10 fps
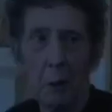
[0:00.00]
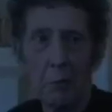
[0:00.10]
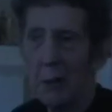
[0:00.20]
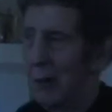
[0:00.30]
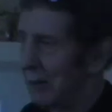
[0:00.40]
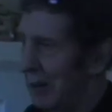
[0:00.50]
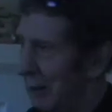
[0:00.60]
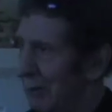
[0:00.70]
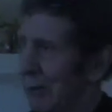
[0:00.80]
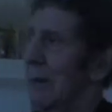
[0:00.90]
know, because
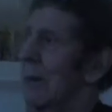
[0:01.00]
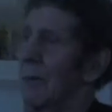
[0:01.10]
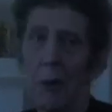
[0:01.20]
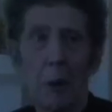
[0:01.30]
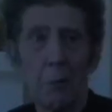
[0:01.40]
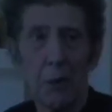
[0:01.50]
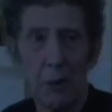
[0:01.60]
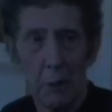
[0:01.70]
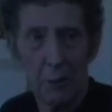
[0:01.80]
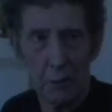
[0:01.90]
he was a very
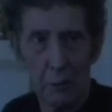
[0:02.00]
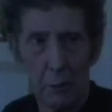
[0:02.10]
mysterious